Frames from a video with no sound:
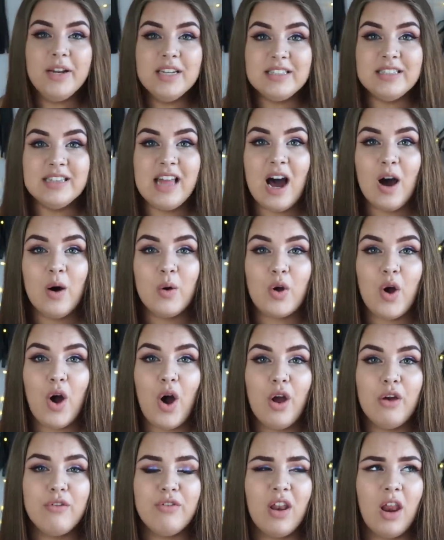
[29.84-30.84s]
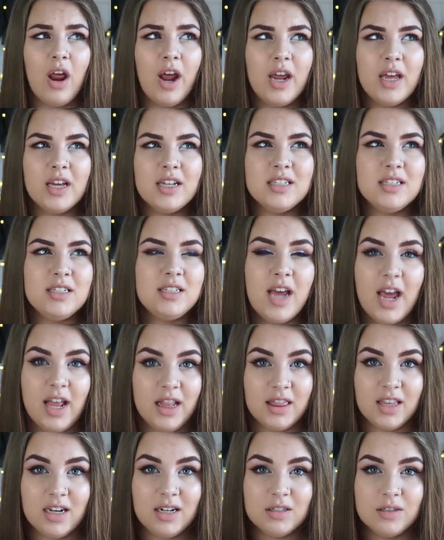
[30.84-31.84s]
But it's now got over like
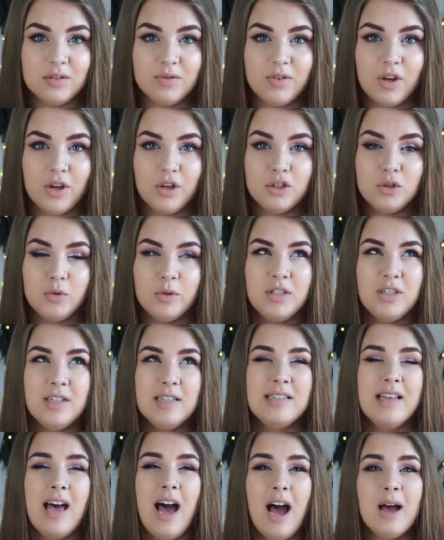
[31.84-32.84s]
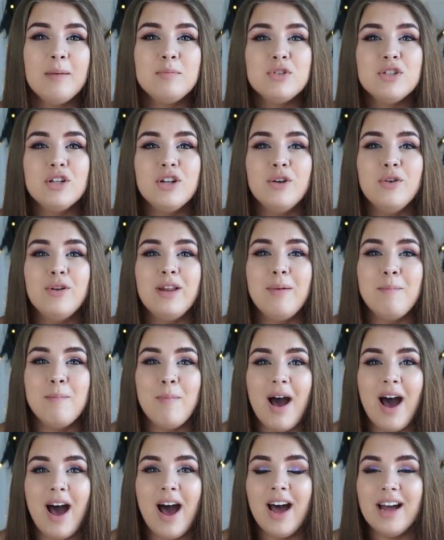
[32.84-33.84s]
10,000 views which is absolutely
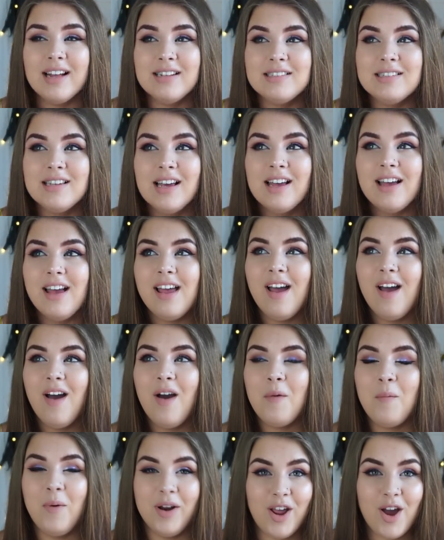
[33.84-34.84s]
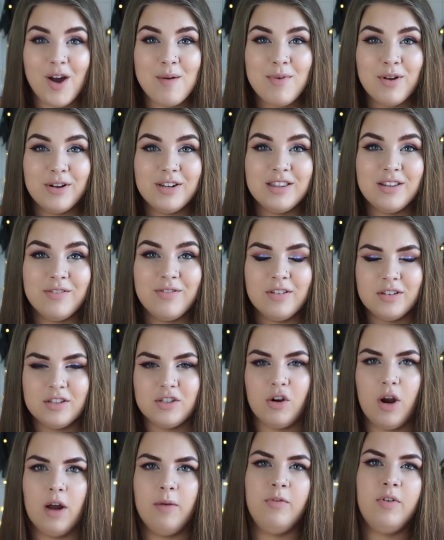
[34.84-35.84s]
mad. When I uploaded the
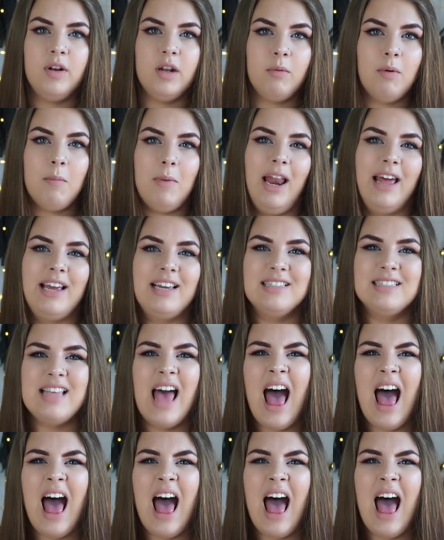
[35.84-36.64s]
sorry I'm fiddling with my leggings.